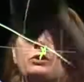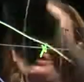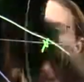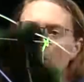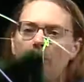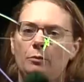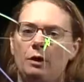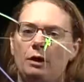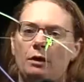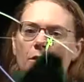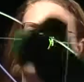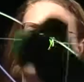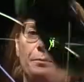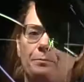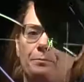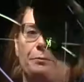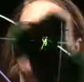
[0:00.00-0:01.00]
to the mirror.
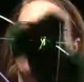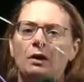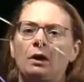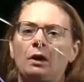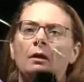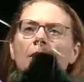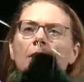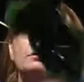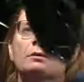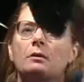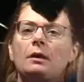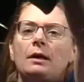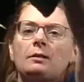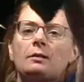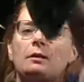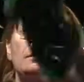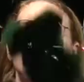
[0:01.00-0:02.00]
So
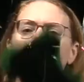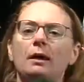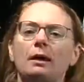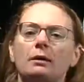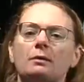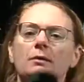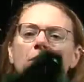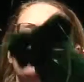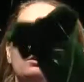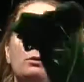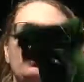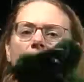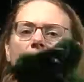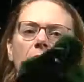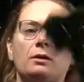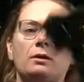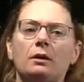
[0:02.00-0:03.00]
that's our next
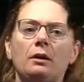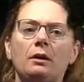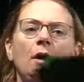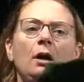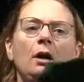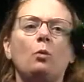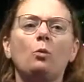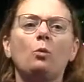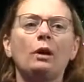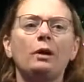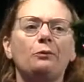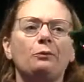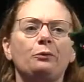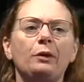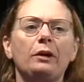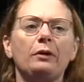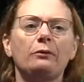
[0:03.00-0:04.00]
situation. What
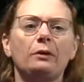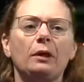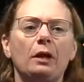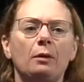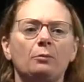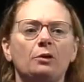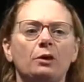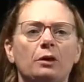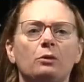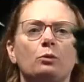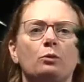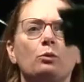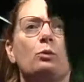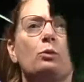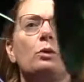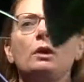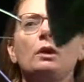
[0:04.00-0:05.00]
if we have an object
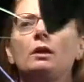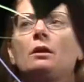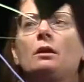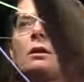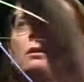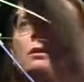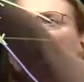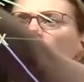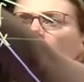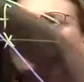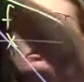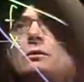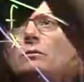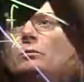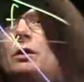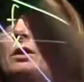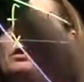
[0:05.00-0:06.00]
really close to
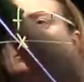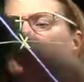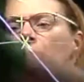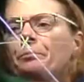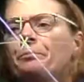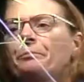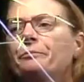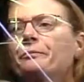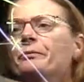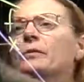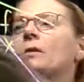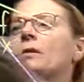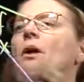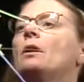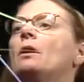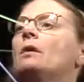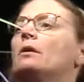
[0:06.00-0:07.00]
the mirror?
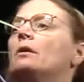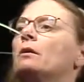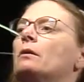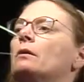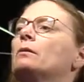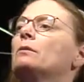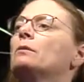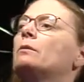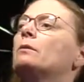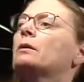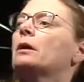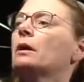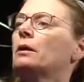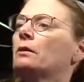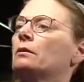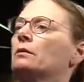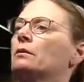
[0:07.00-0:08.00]

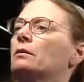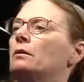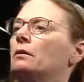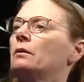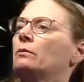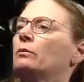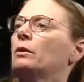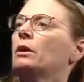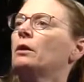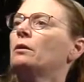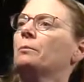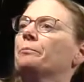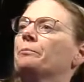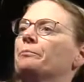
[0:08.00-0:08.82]
Okay, there we go.